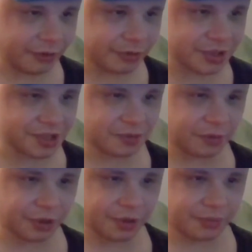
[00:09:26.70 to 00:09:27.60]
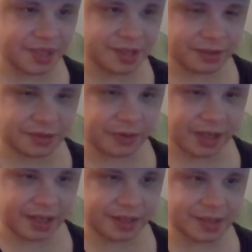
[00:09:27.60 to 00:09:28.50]
which is one of the reasons
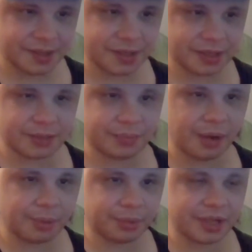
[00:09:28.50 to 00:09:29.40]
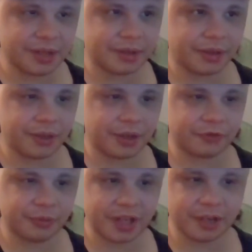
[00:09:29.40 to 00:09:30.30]
why this is probably the thing
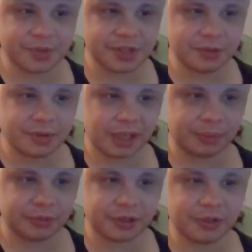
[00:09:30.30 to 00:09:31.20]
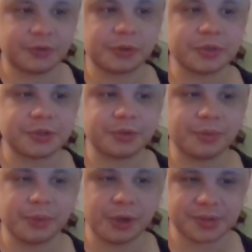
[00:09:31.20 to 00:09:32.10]
from the MCU that I'm looking forward to the
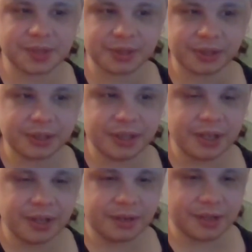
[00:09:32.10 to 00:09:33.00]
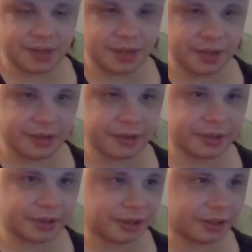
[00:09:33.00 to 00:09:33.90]
most uh, this year.
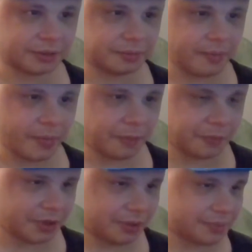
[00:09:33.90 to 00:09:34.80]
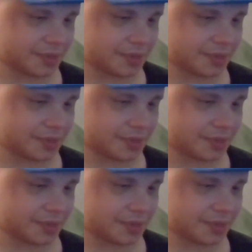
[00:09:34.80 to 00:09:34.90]
Uh, well,